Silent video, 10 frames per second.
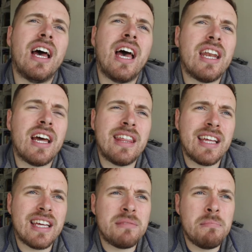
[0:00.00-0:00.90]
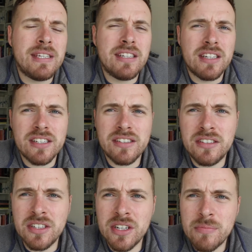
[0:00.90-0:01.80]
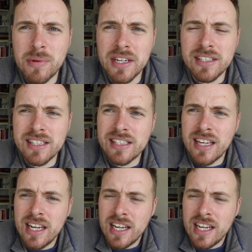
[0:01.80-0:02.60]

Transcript: And I think it's misunderstood, because it's,